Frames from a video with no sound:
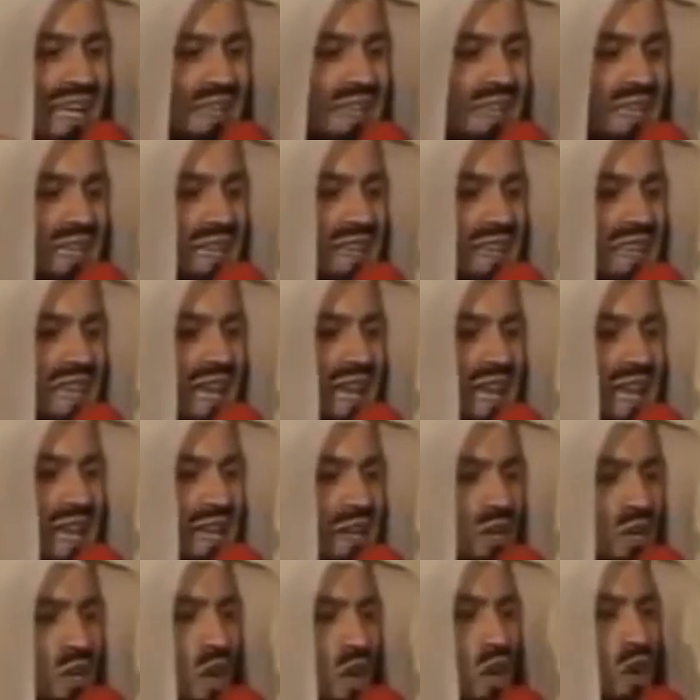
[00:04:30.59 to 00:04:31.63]
that
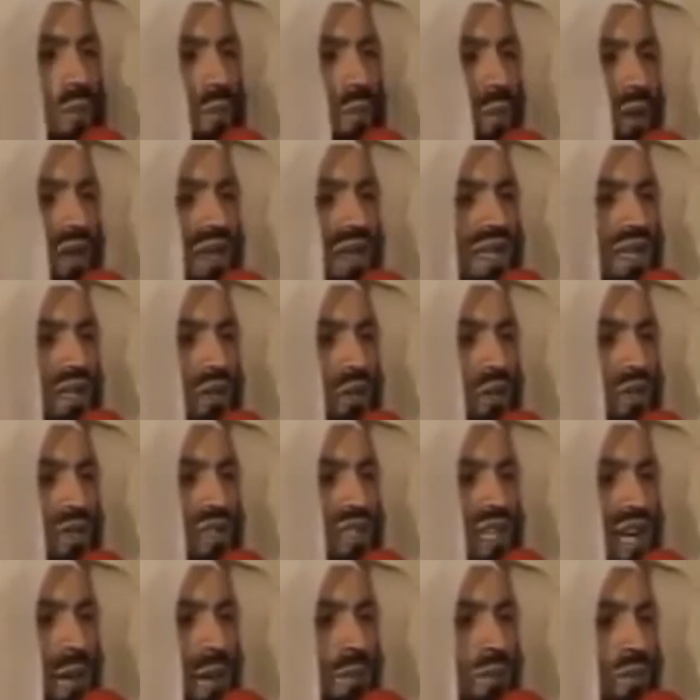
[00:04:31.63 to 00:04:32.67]
nobody could
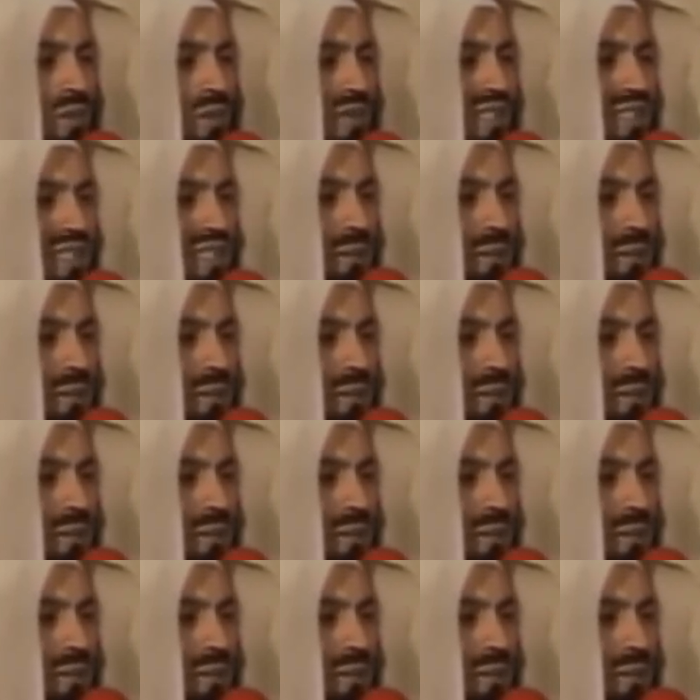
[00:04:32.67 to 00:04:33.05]
come with